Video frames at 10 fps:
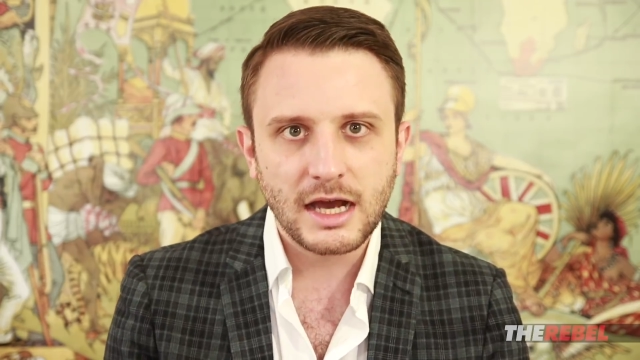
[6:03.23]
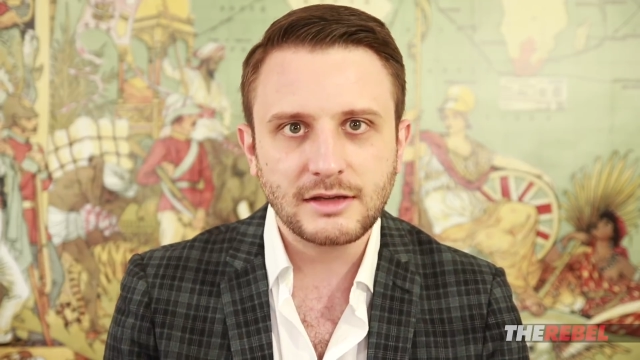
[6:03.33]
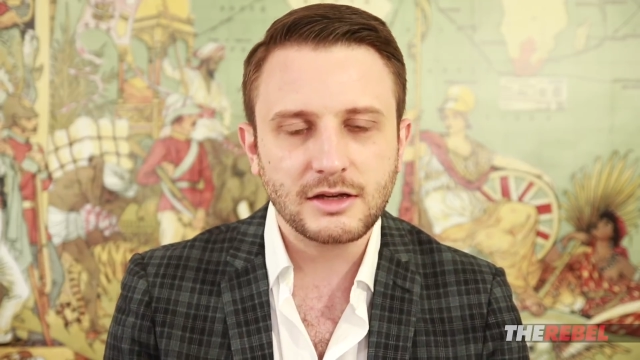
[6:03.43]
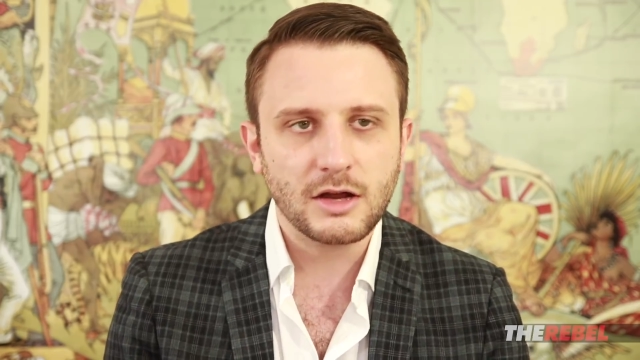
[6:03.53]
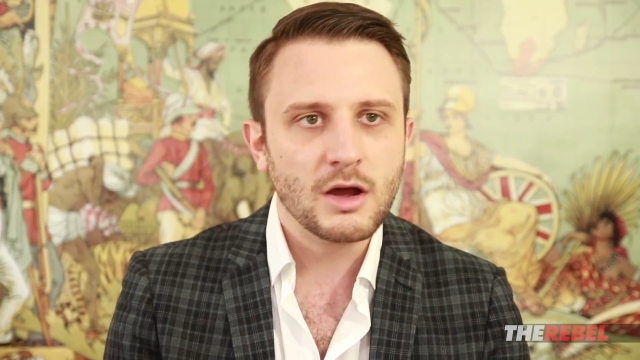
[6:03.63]

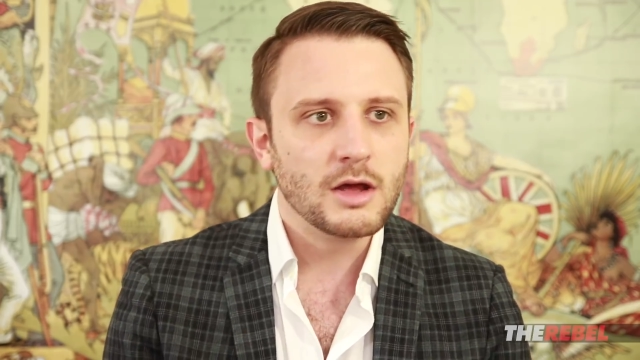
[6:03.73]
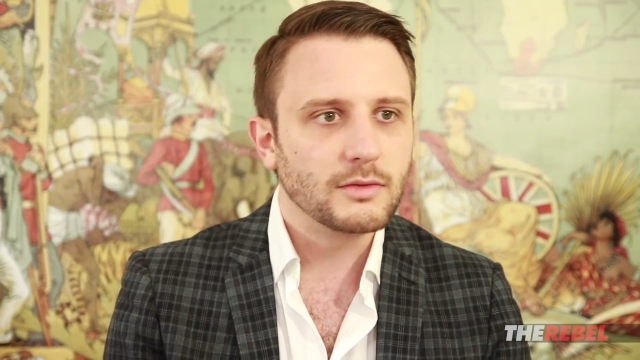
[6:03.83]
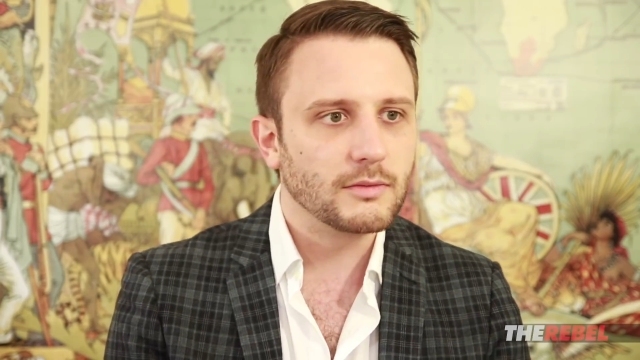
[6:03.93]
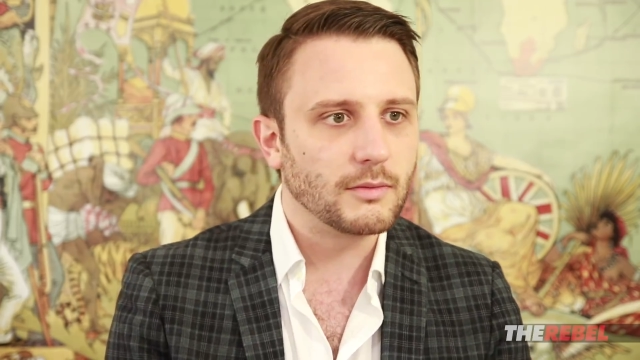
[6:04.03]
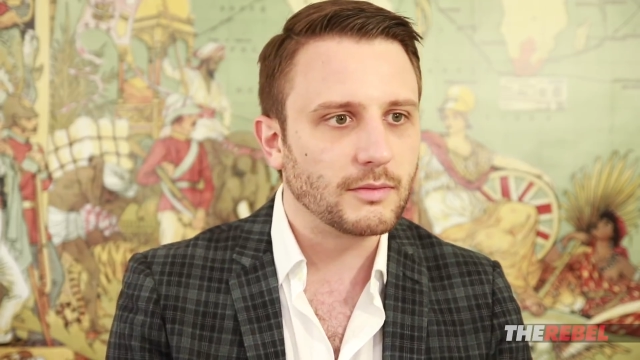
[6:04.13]
And, you know,
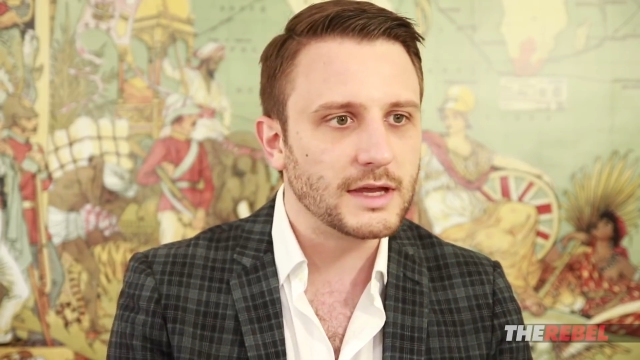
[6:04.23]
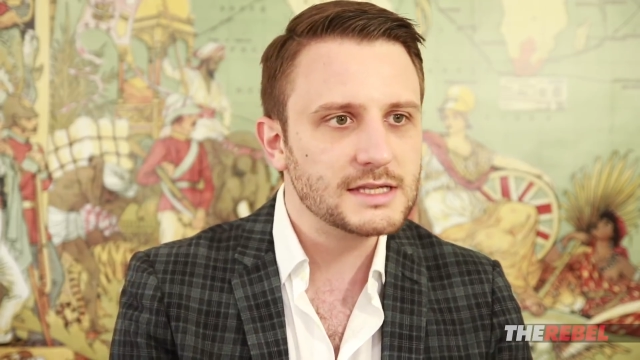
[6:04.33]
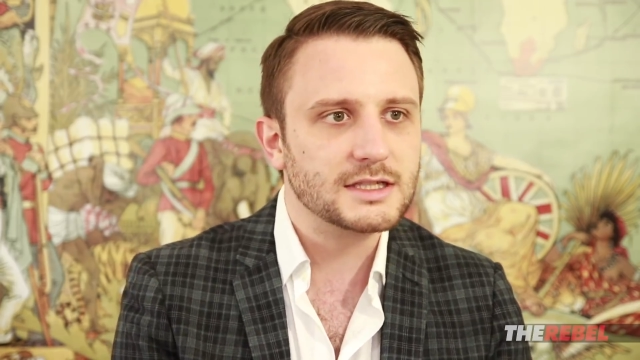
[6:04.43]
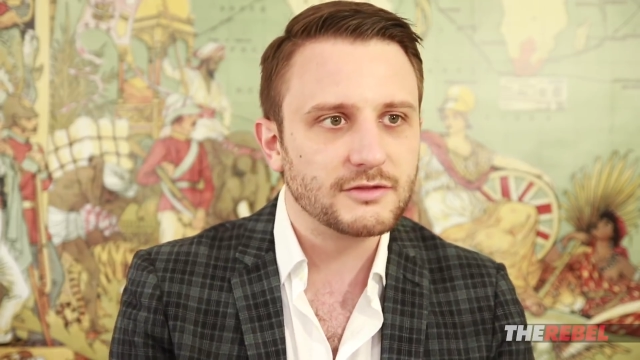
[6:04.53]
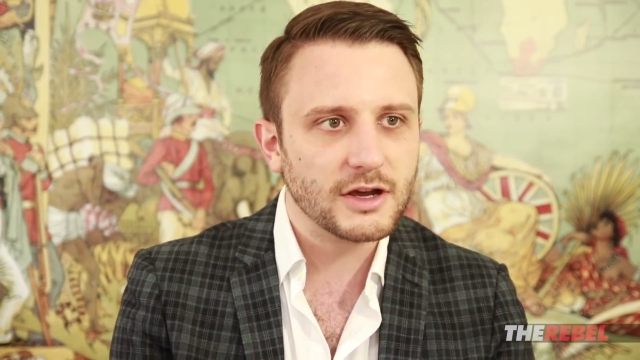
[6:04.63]

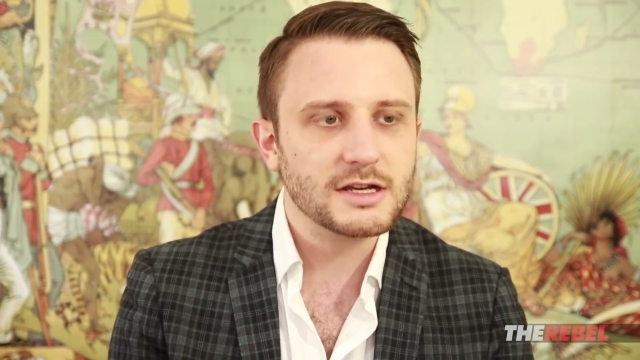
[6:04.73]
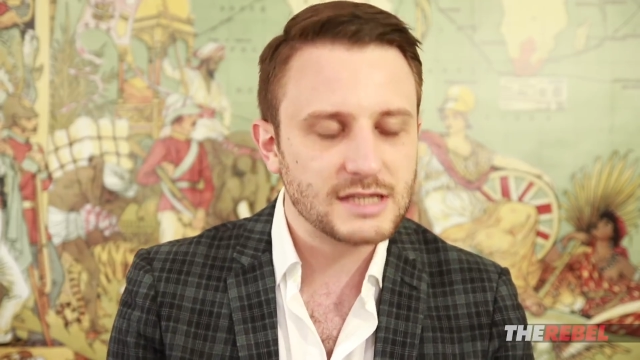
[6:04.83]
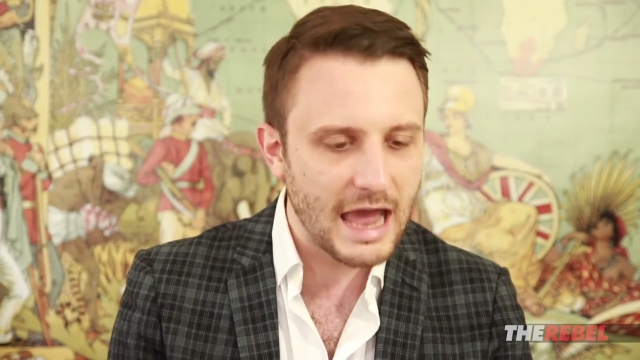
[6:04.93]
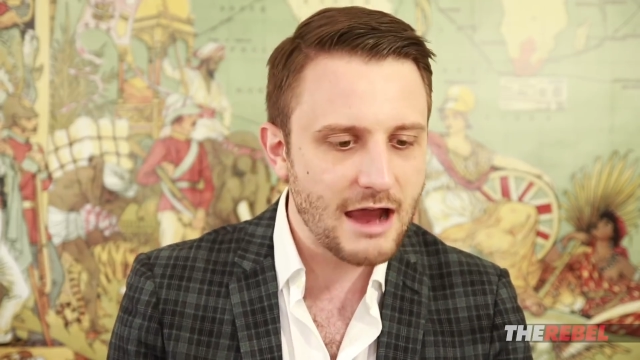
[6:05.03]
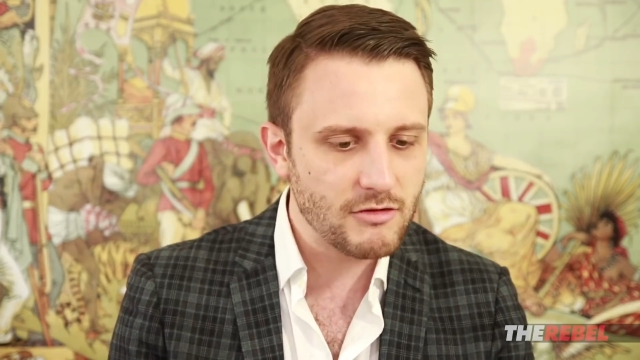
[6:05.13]
these
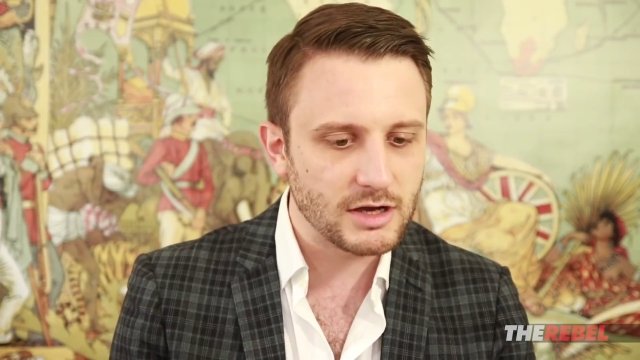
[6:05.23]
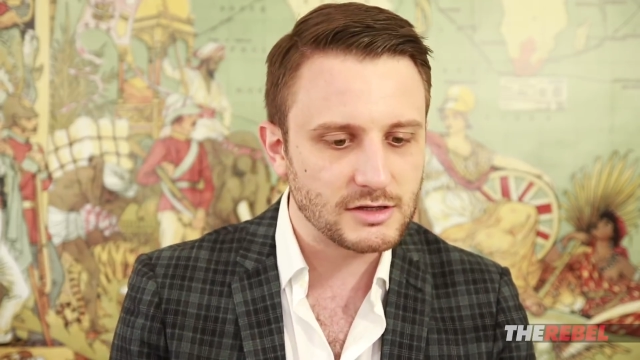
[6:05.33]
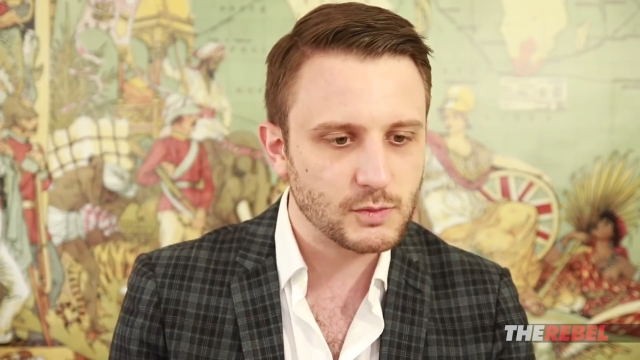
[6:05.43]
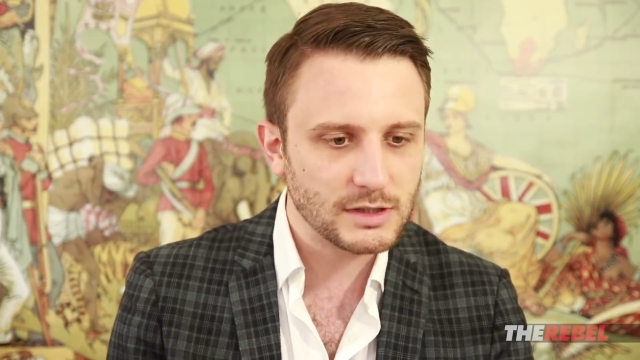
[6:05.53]
diverse areas,